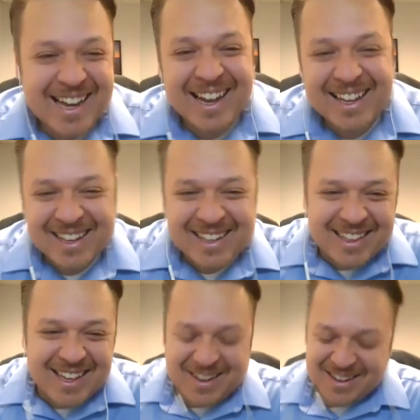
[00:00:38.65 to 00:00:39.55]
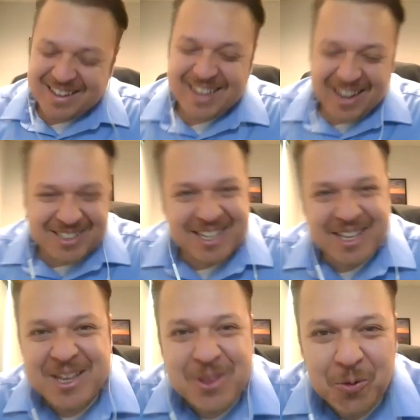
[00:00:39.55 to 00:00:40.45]
I like that. I'll take
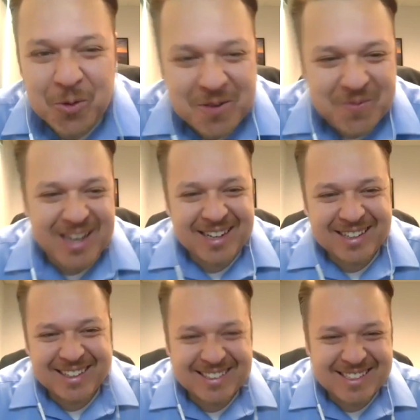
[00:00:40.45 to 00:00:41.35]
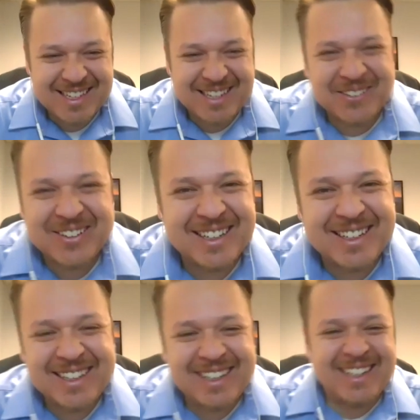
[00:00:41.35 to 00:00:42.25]
either one, man. I'll take either one.